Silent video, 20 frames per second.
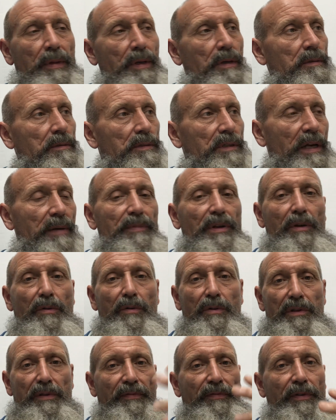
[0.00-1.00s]
Same thing
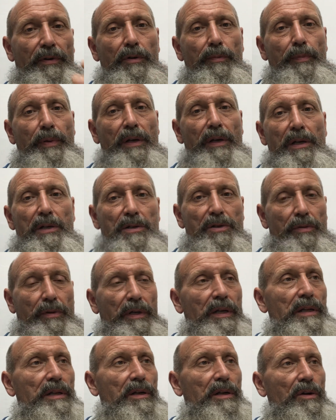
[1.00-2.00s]
with the Philippines.
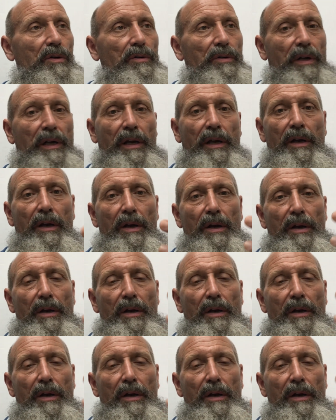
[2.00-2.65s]
Really, the only